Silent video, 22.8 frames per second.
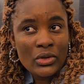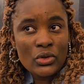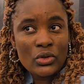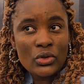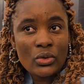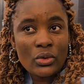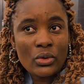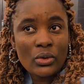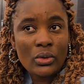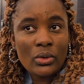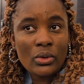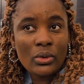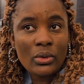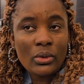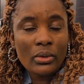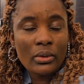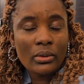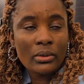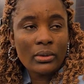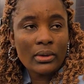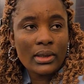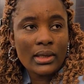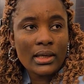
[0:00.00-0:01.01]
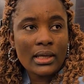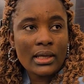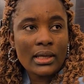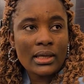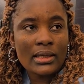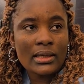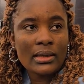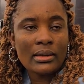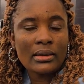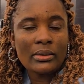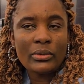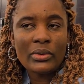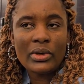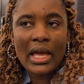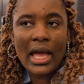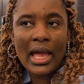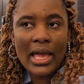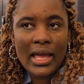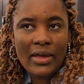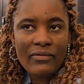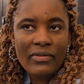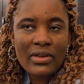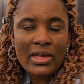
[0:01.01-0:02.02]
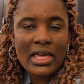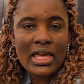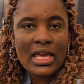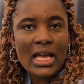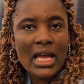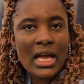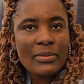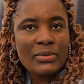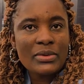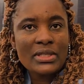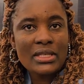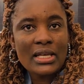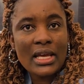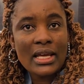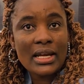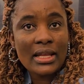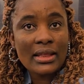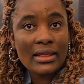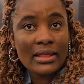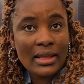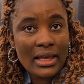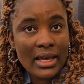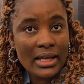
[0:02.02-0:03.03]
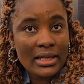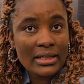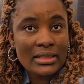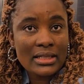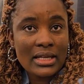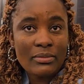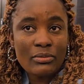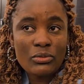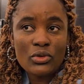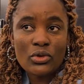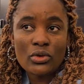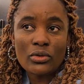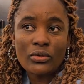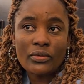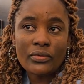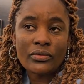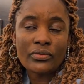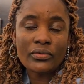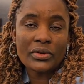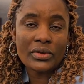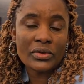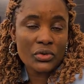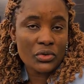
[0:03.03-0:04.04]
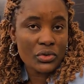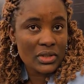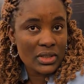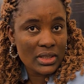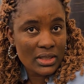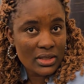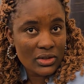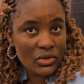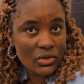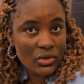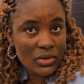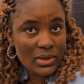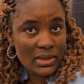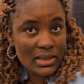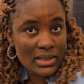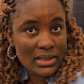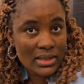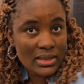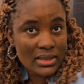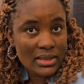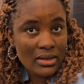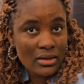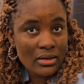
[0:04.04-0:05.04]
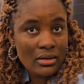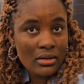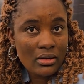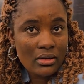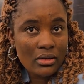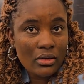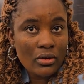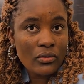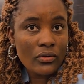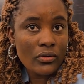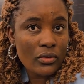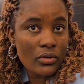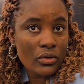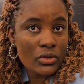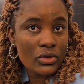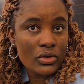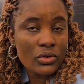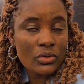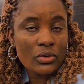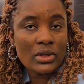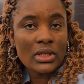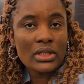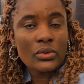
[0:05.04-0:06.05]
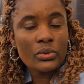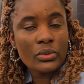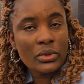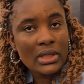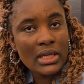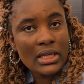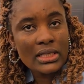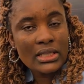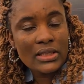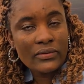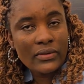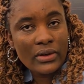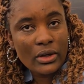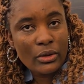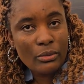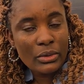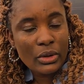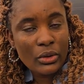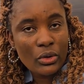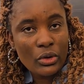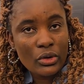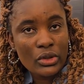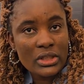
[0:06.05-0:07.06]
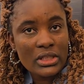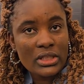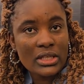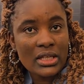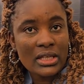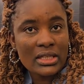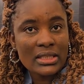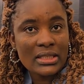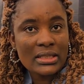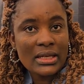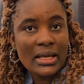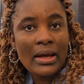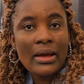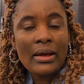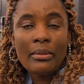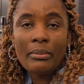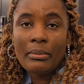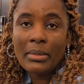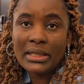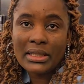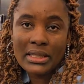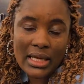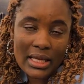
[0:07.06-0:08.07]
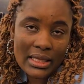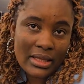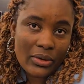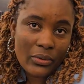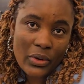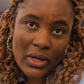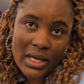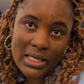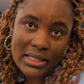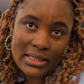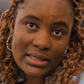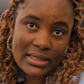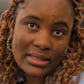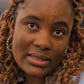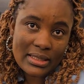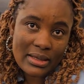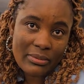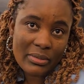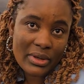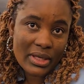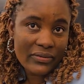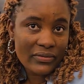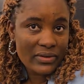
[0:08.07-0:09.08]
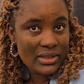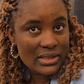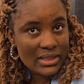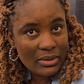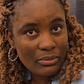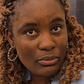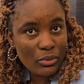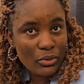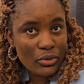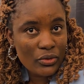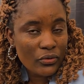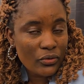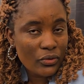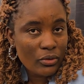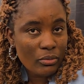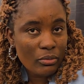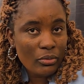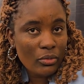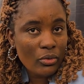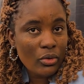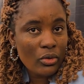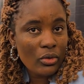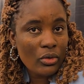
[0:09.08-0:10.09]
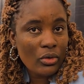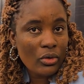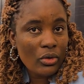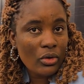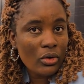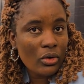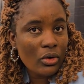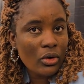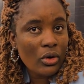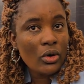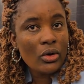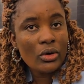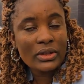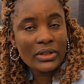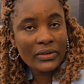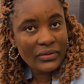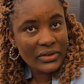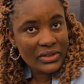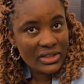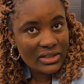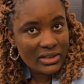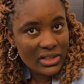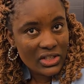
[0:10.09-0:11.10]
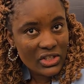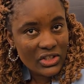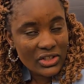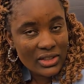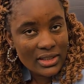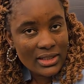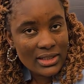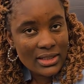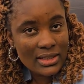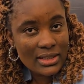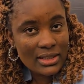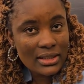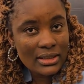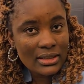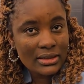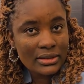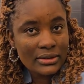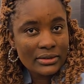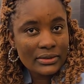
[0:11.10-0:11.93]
So it, we are having hiccups here and there in terms of sourcing resources of course, so that we can develop the continent. But otherwise, I'm having support from all the federations.